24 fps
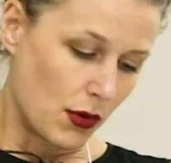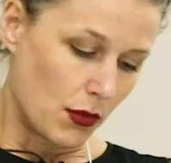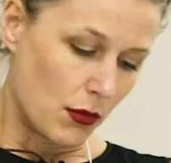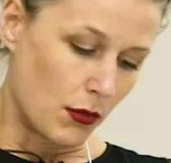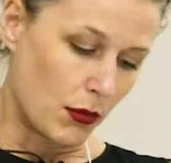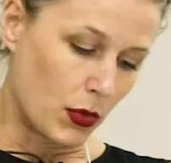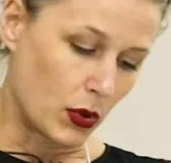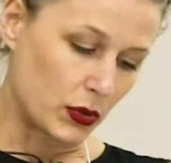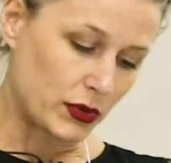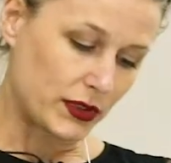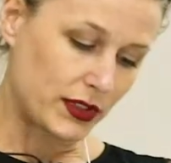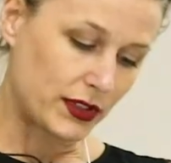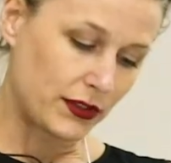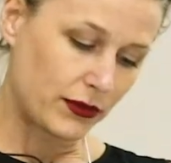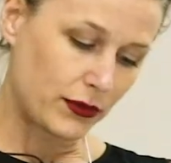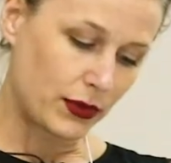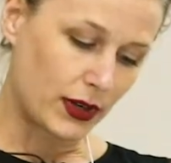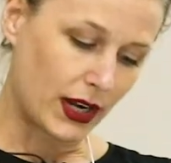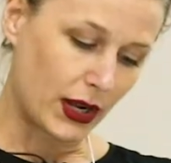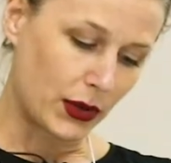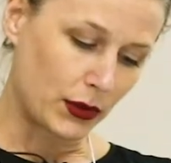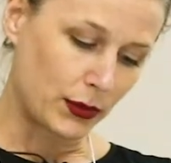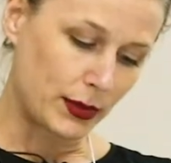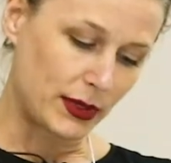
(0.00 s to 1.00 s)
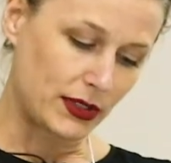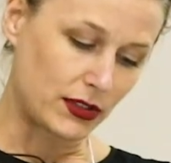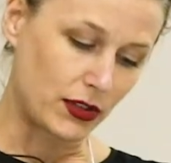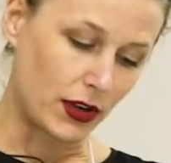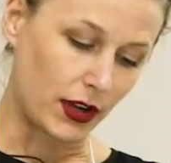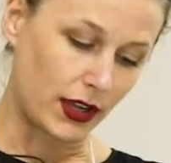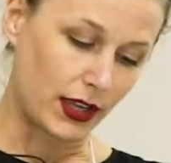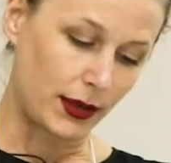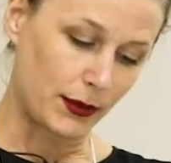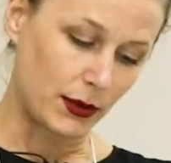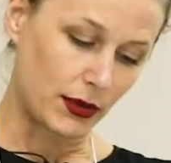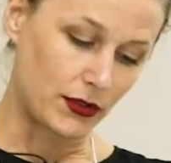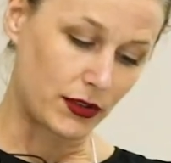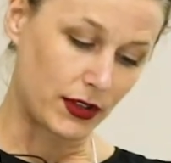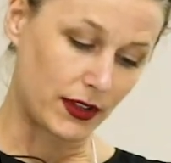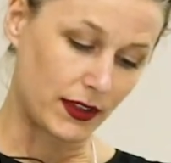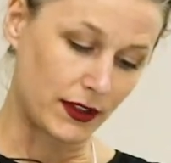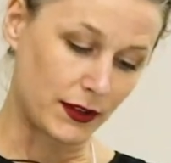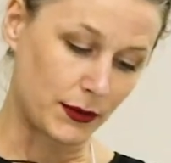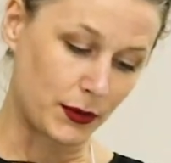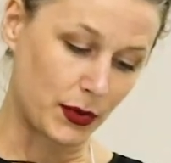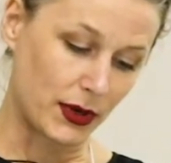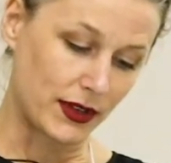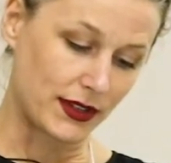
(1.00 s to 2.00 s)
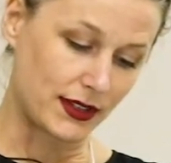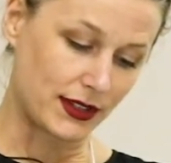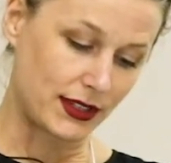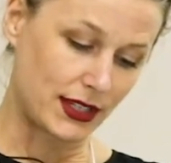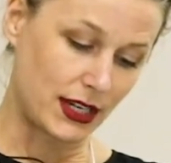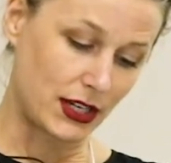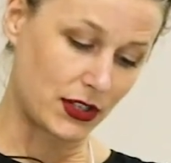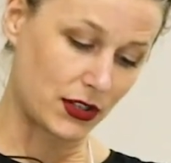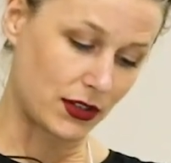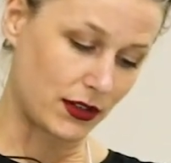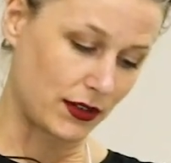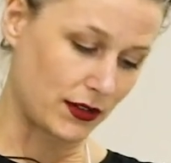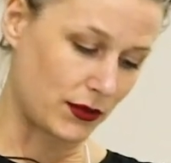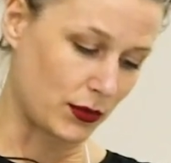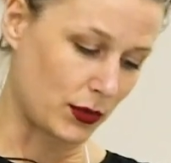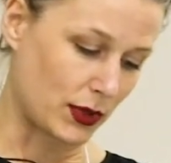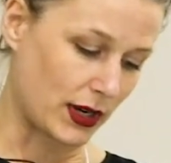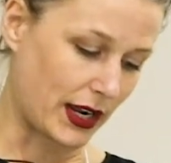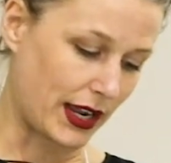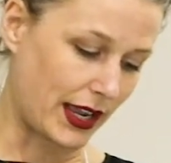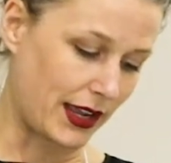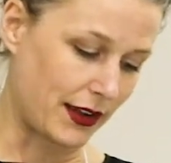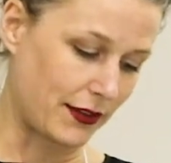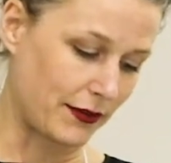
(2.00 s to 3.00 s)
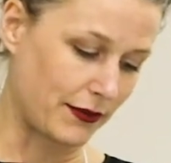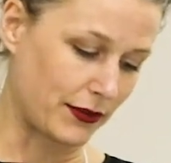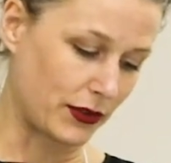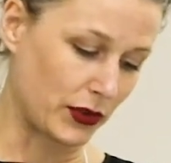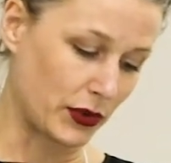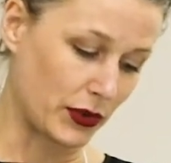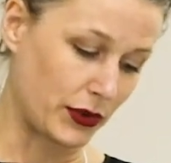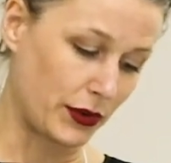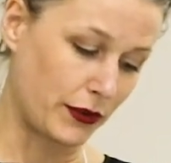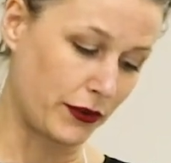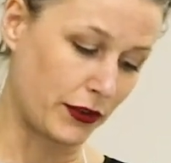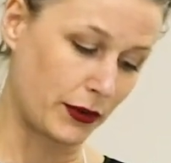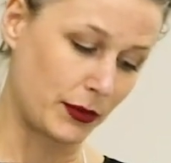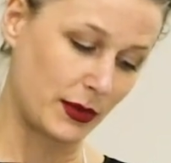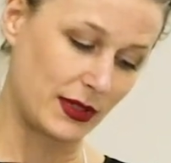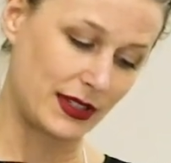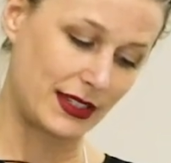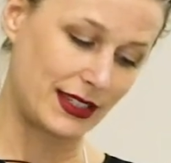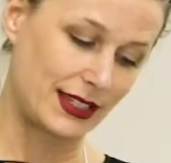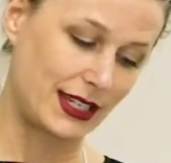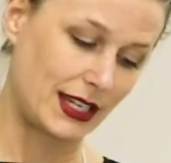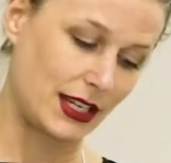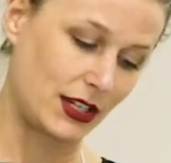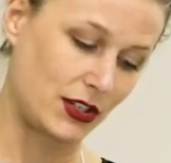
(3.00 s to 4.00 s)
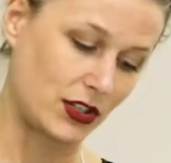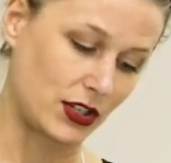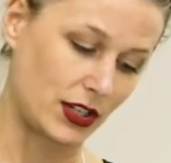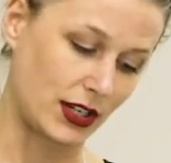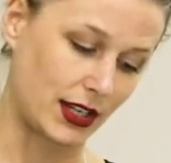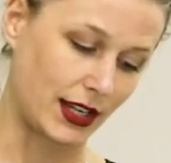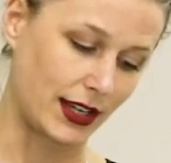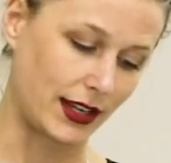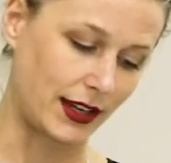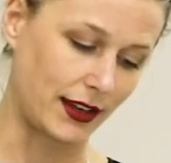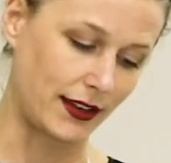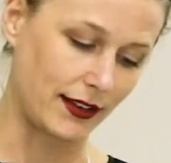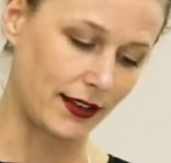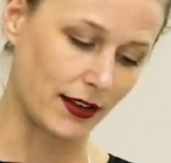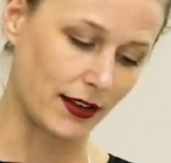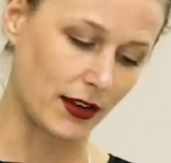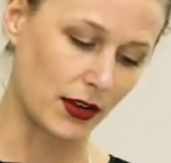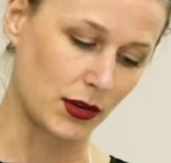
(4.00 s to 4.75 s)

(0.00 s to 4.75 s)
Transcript: Most of what I will be talking about during this presentation is what I have learned from his teaching and his